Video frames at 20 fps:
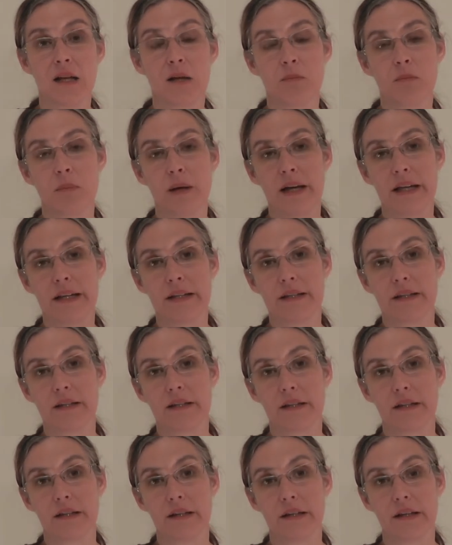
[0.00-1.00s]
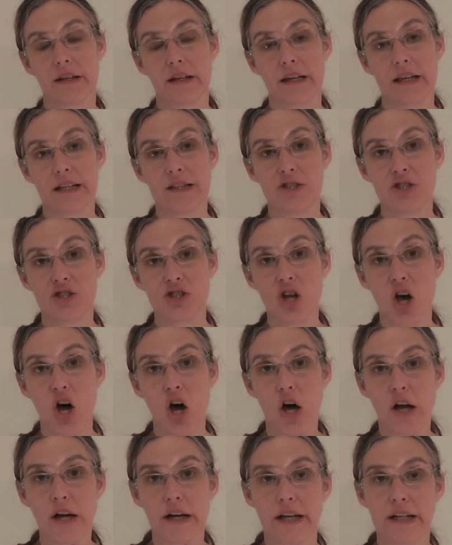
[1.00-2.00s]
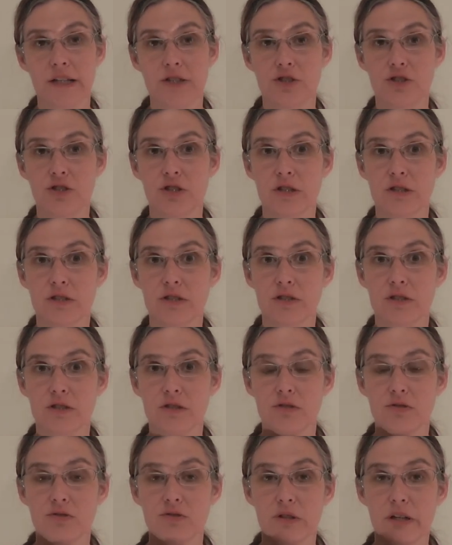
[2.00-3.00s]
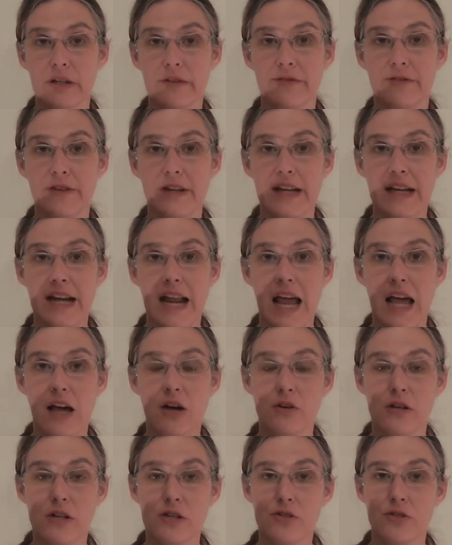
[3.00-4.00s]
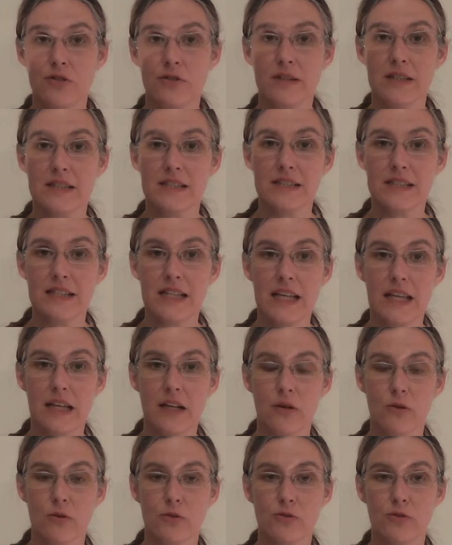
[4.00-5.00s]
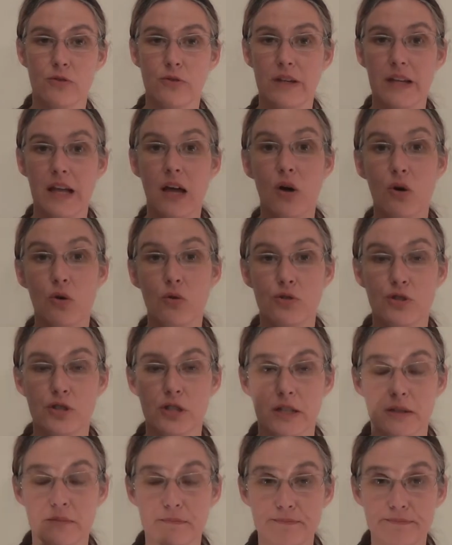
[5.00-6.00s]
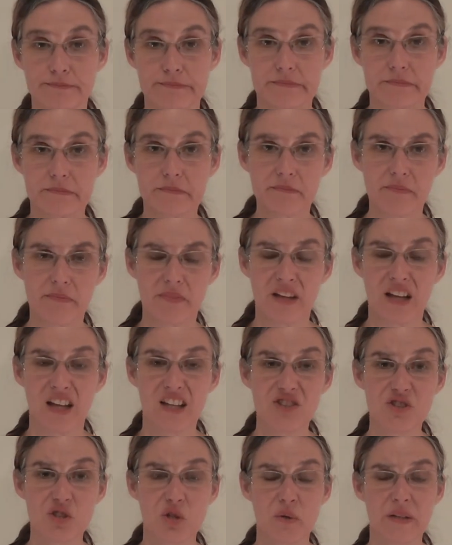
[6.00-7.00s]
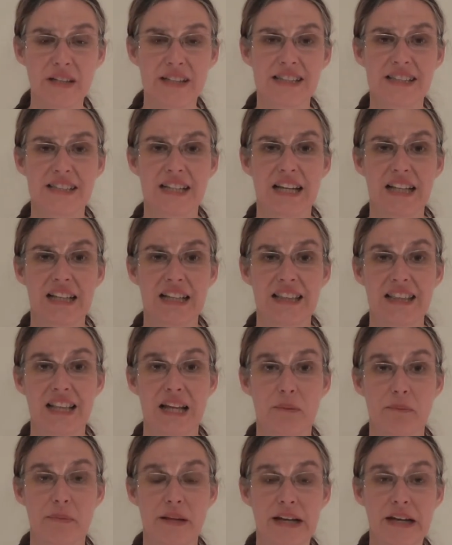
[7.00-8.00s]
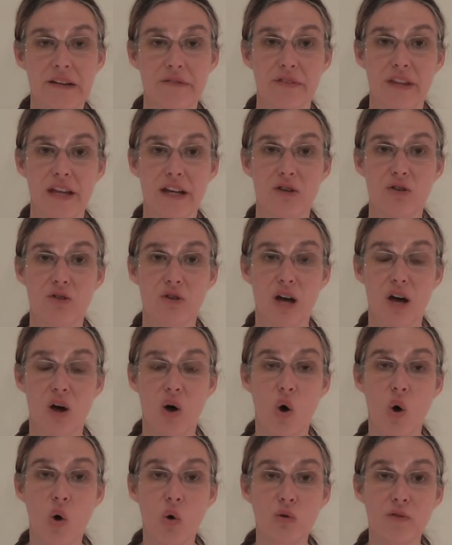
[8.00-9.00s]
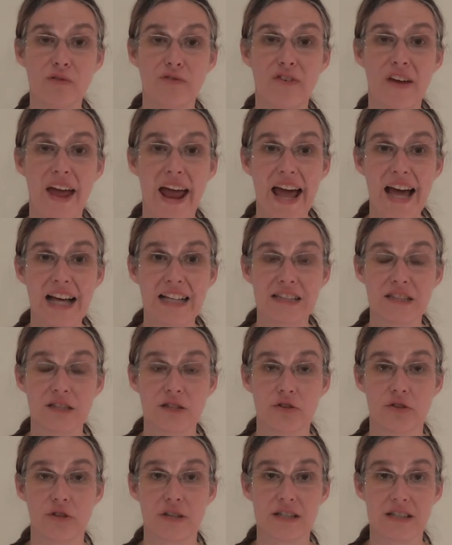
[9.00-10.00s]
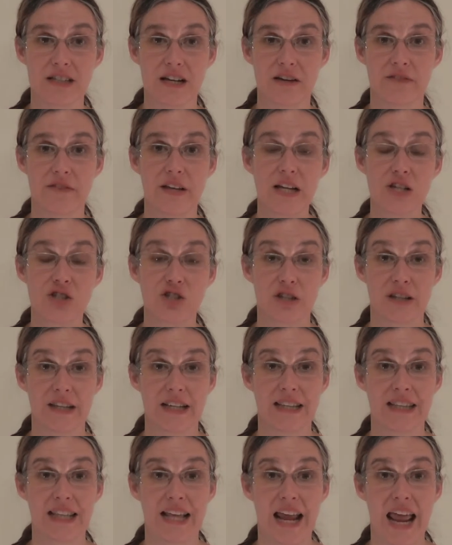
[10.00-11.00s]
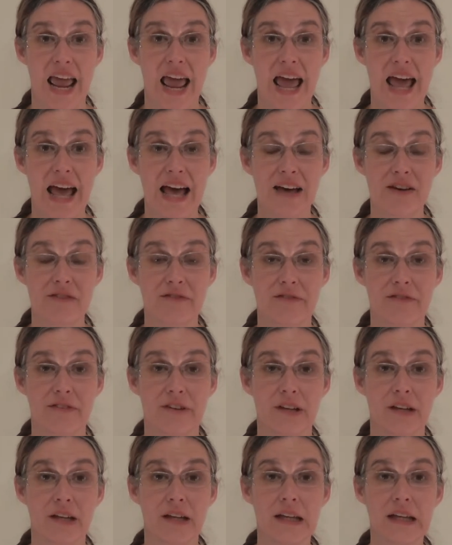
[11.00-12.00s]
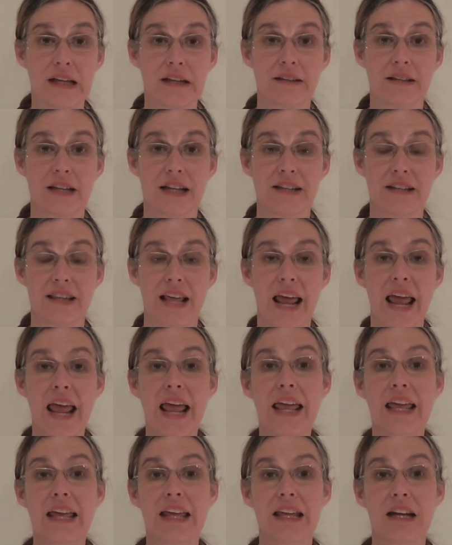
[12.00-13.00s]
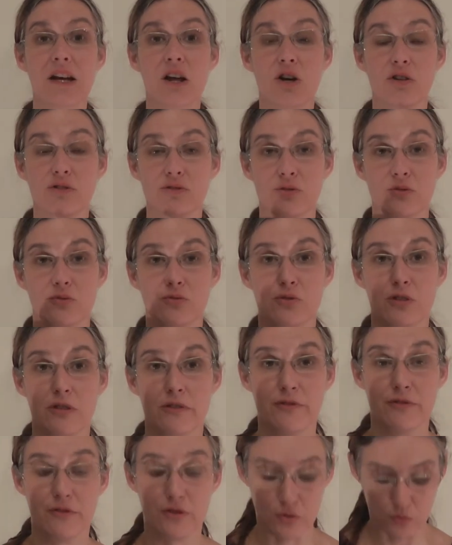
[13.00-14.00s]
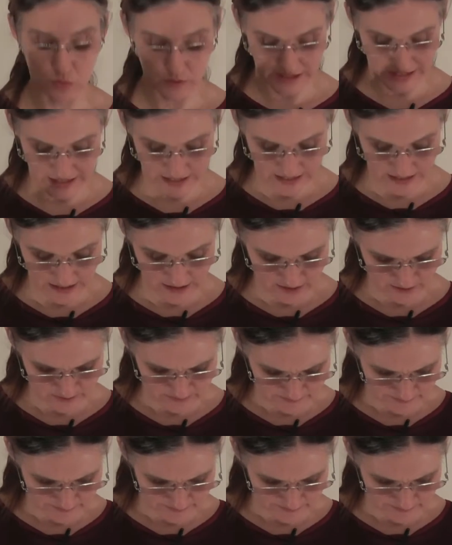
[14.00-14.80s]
but it's not. It's just drifting out into the sea or to the ocean. And so he's telling them that if they do not hold fast to the salvation that they have, that they can also drift away.